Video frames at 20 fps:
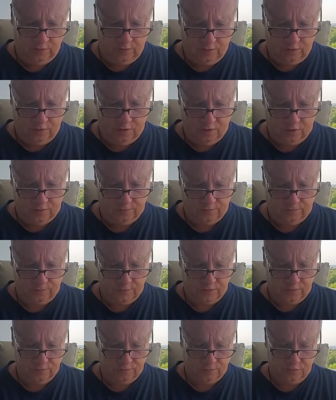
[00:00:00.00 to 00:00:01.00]

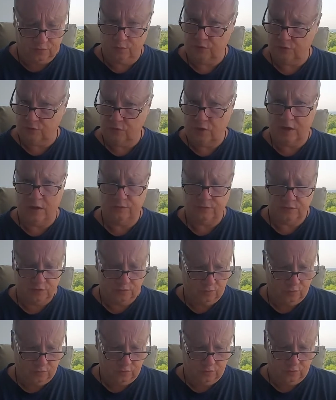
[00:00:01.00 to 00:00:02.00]
Assuming you have
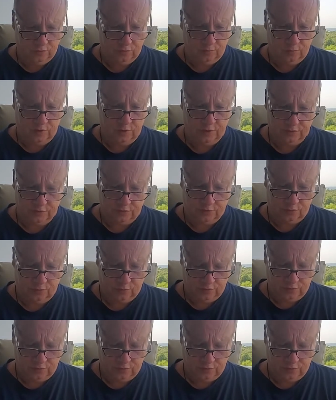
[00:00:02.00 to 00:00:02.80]
someone on your mind, someone